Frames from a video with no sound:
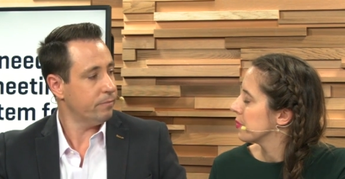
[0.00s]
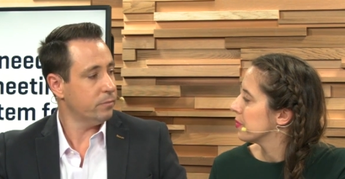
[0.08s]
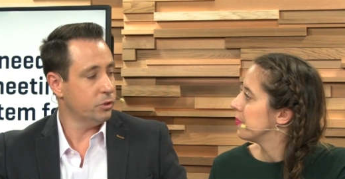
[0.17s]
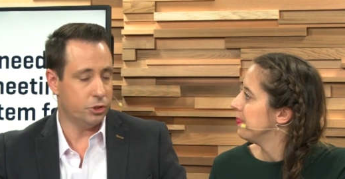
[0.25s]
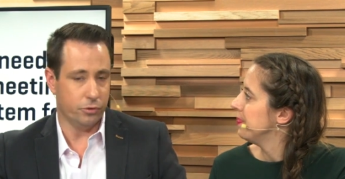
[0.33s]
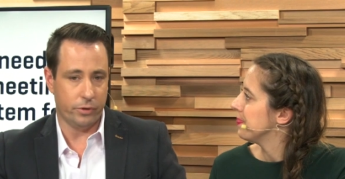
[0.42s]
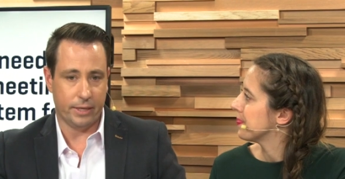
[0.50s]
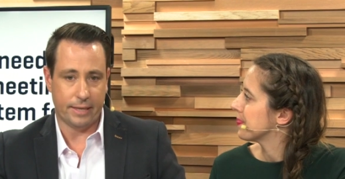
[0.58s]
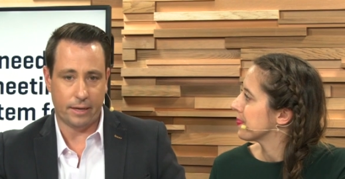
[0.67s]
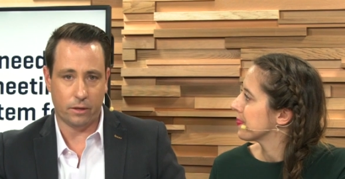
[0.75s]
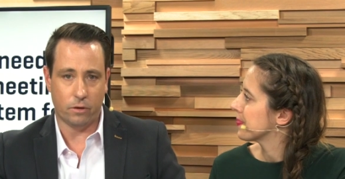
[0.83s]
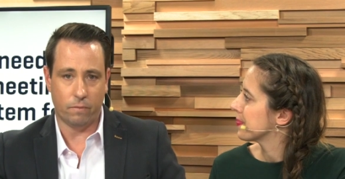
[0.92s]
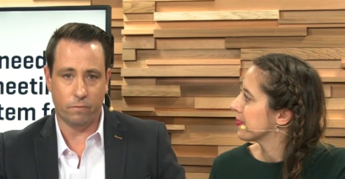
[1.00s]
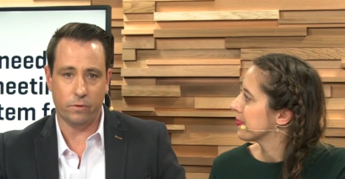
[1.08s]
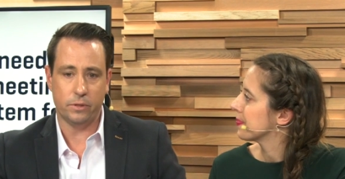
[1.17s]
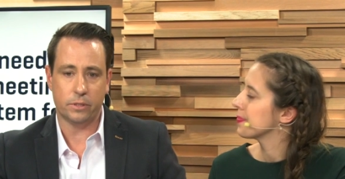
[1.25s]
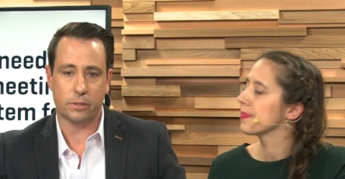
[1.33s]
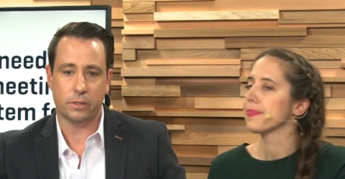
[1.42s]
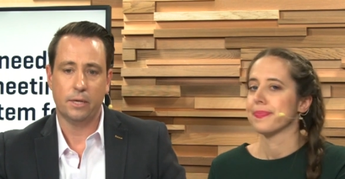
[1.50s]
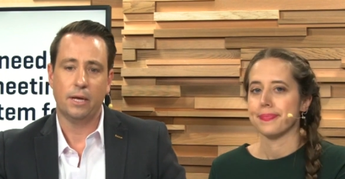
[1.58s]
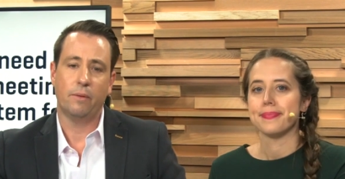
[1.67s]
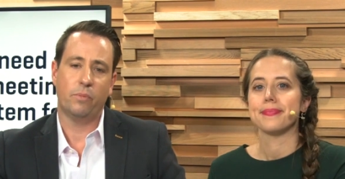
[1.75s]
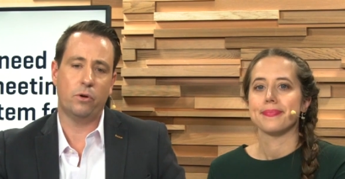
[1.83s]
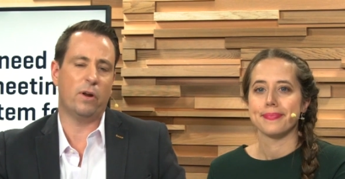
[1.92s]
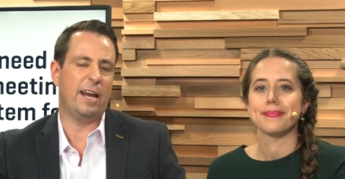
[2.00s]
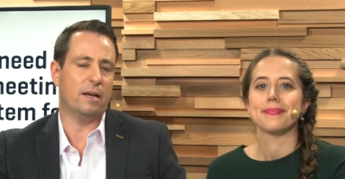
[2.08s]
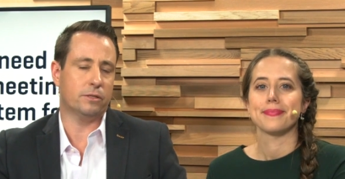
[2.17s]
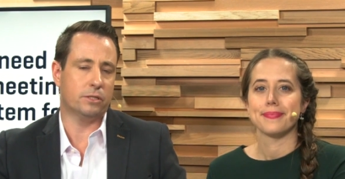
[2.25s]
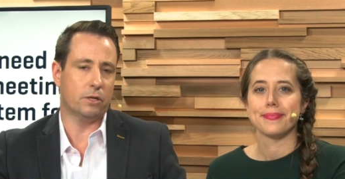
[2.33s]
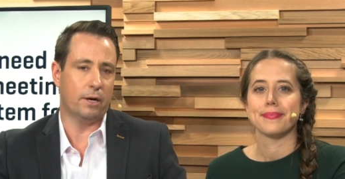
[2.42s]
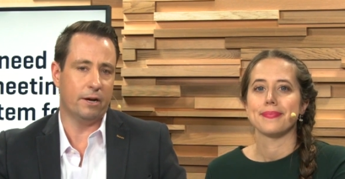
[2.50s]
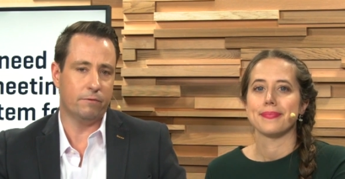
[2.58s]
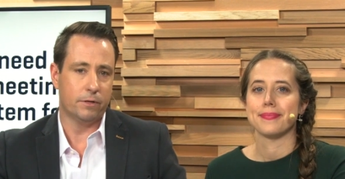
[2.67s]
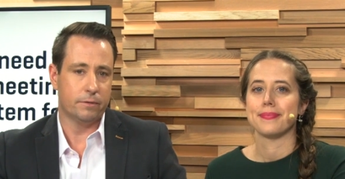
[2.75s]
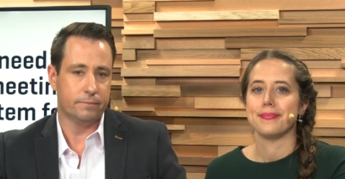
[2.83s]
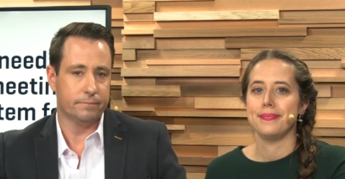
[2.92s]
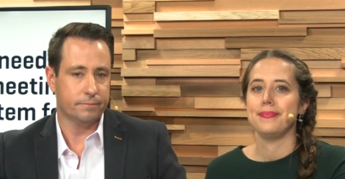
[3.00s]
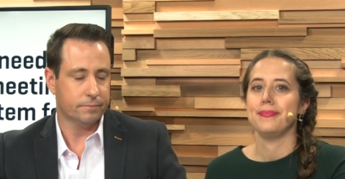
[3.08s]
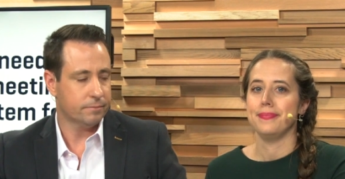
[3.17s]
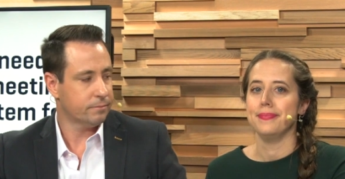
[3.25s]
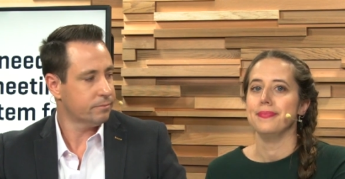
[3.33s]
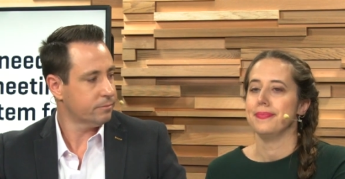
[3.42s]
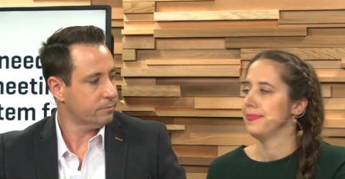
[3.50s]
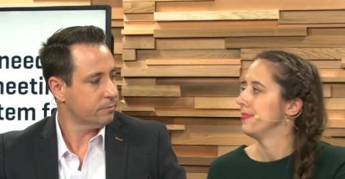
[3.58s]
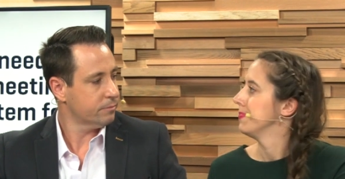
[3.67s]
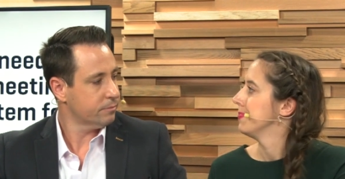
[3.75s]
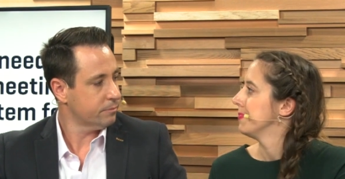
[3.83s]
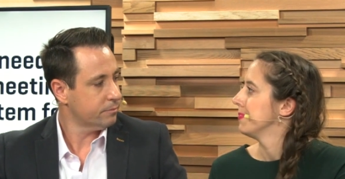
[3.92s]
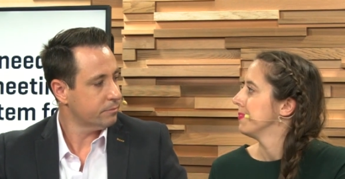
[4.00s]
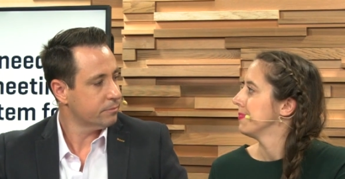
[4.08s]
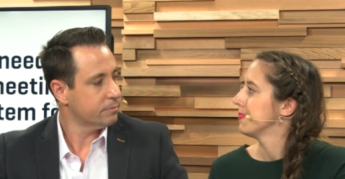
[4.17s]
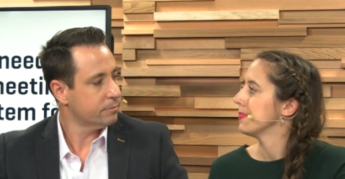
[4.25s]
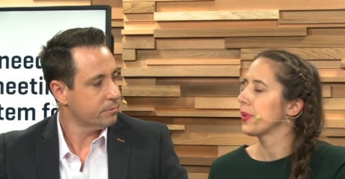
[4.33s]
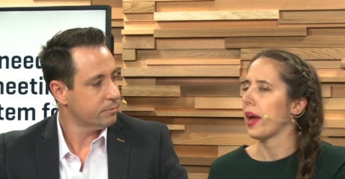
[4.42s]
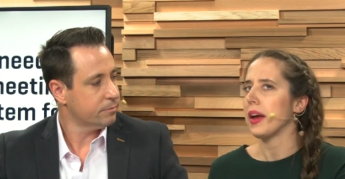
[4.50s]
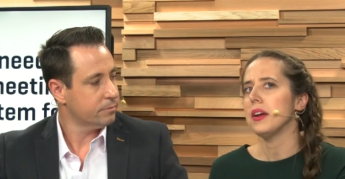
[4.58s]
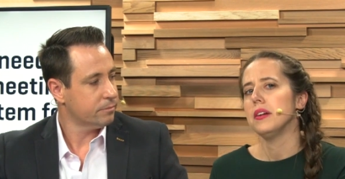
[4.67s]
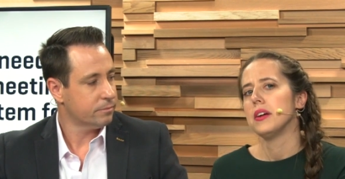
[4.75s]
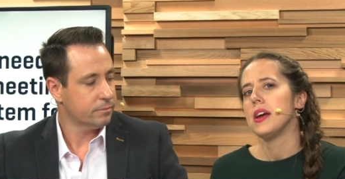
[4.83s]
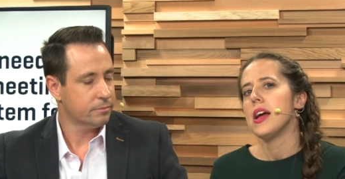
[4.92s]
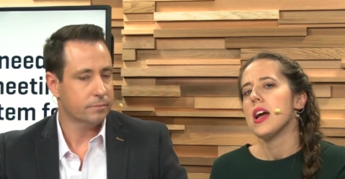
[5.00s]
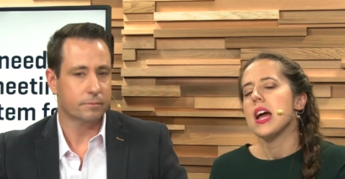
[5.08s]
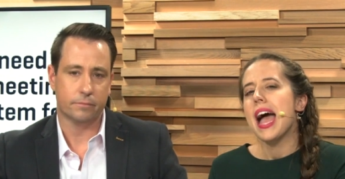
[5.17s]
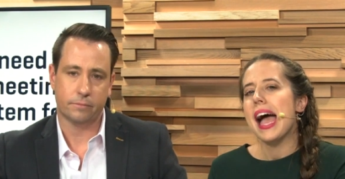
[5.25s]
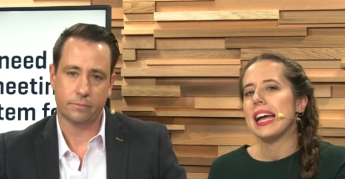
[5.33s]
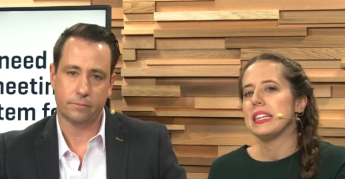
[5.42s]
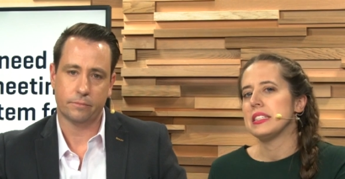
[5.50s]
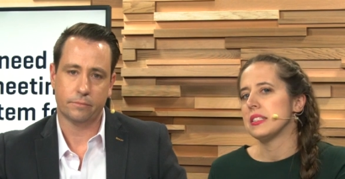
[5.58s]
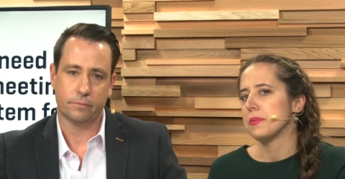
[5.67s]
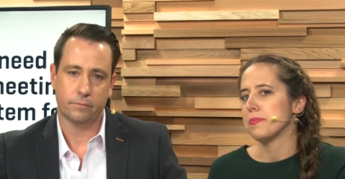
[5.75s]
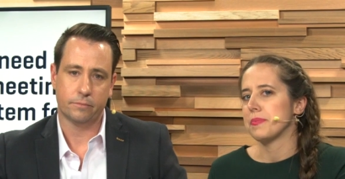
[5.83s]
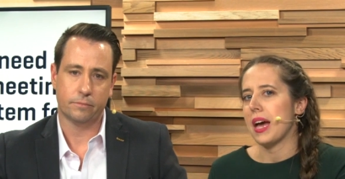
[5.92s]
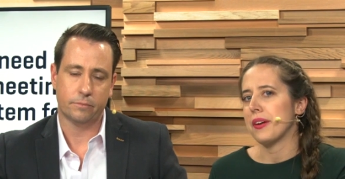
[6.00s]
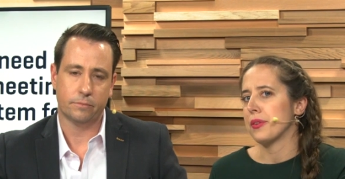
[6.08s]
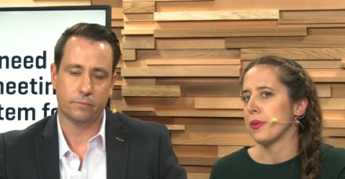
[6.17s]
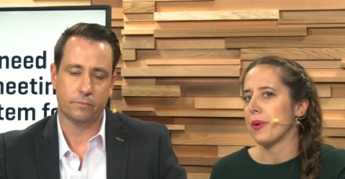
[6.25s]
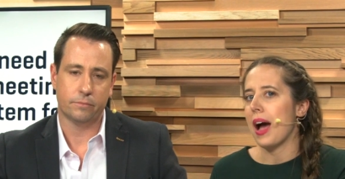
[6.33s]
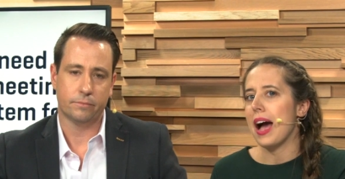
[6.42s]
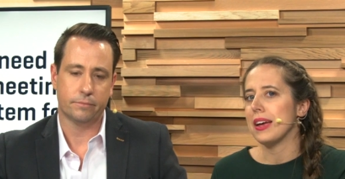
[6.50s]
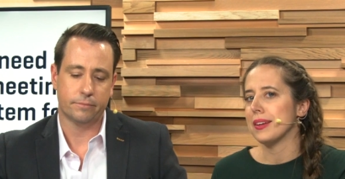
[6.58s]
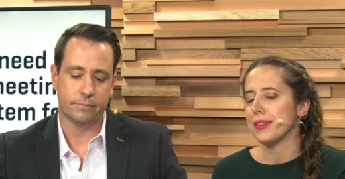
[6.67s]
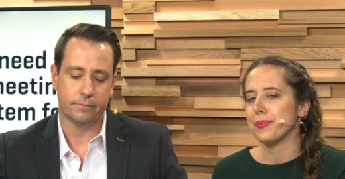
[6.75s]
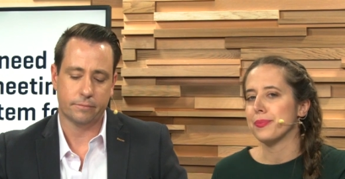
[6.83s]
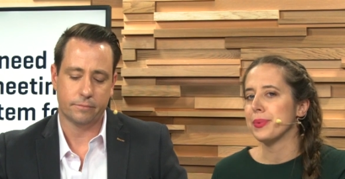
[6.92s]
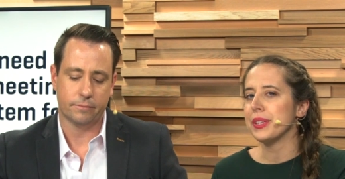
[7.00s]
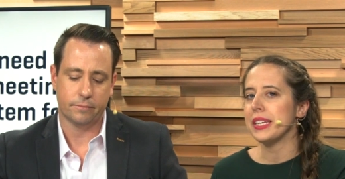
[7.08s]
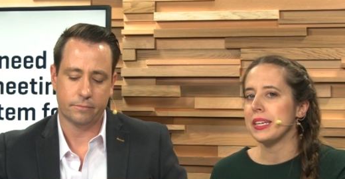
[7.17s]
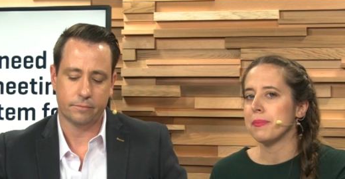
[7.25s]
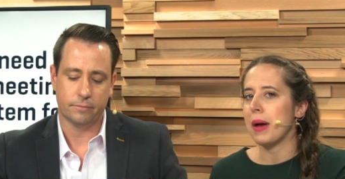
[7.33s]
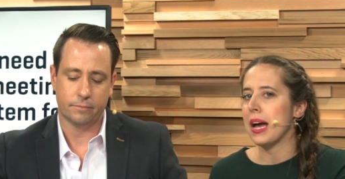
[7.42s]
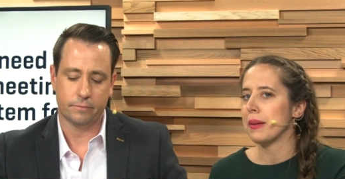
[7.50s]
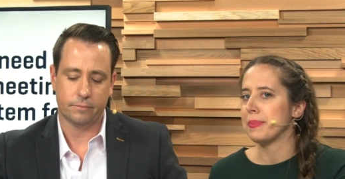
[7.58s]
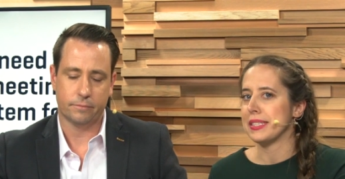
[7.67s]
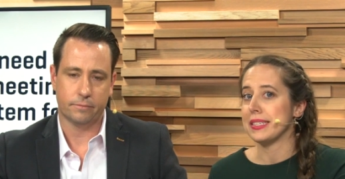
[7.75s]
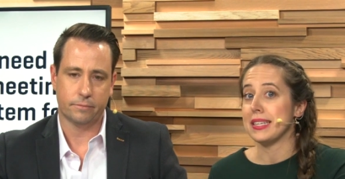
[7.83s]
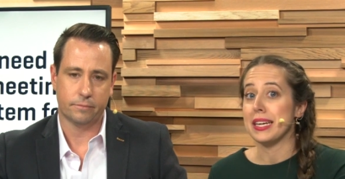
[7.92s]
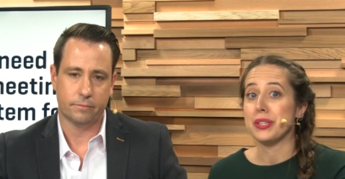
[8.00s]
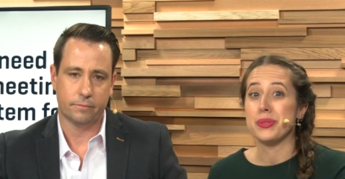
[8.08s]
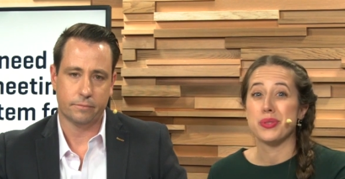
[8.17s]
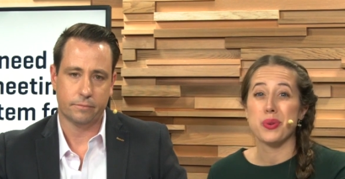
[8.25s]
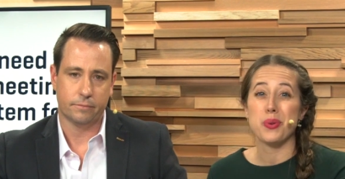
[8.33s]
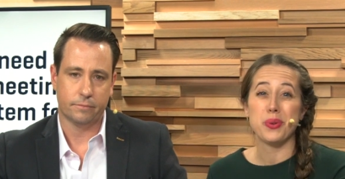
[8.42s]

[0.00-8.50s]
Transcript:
Speaker 1: mm. during that conference, but not outside of it.
Speaker 2: Mm okay? And I don't know, I really in my business, I use Google